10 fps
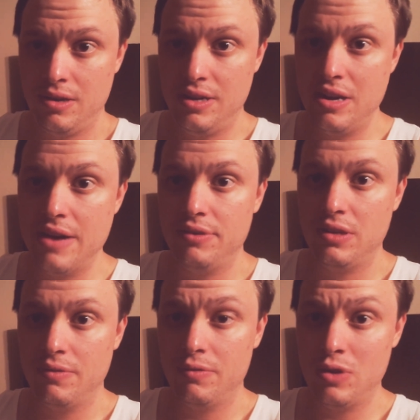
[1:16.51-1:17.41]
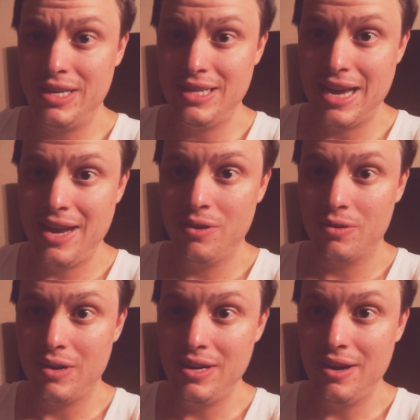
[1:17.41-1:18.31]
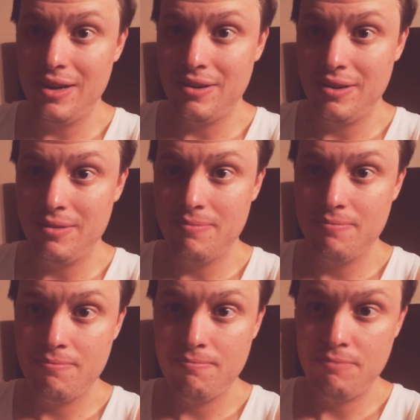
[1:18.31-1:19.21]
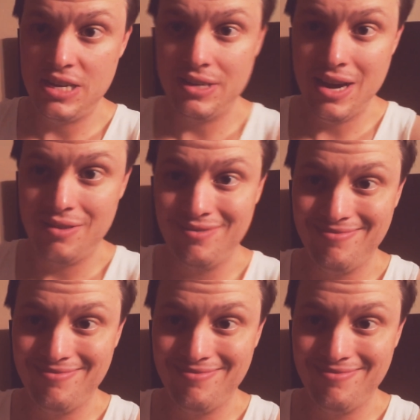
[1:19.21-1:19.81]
you have yourself a great day or a great night, and peace out.